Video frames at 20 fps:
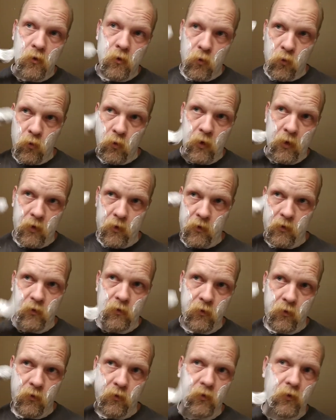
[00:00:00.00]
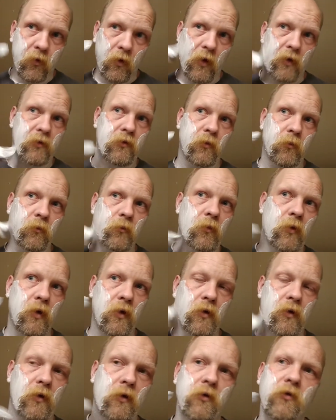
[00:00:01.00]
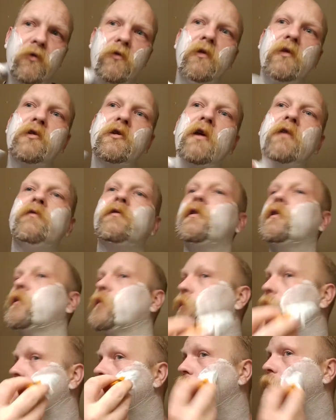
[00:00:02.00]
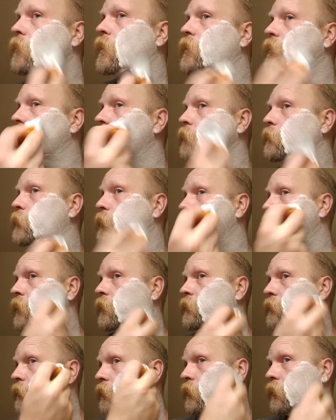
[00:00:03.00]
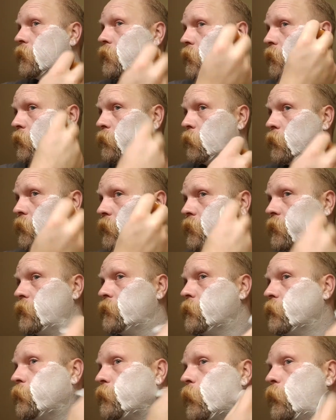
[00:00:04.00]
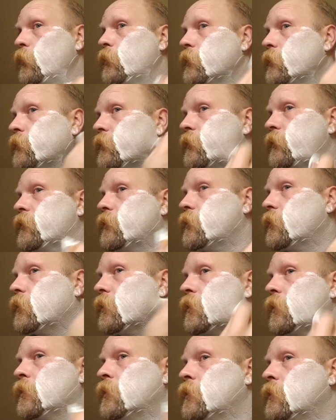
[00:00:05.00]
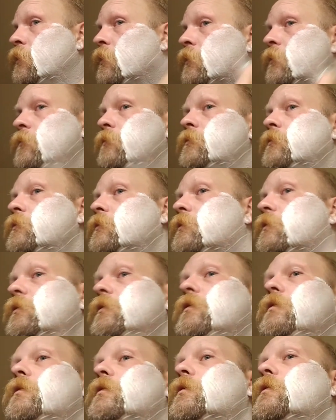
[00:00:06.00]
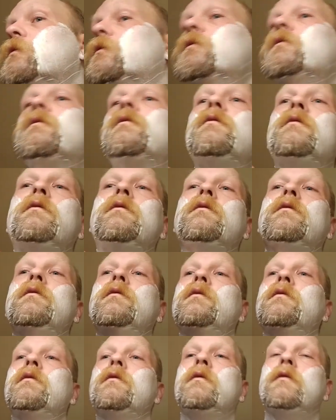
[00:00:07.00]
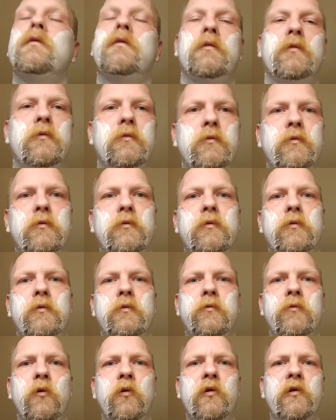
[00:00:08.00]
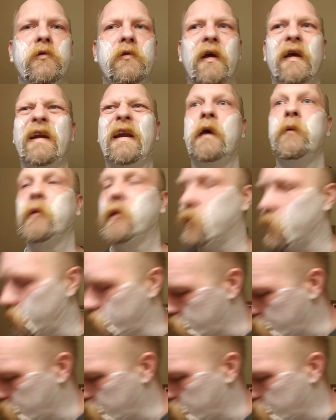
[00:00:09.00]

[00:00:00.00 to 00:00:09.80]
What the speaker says: who has had some interesting shades here the last couple of days with his focus dynamic, I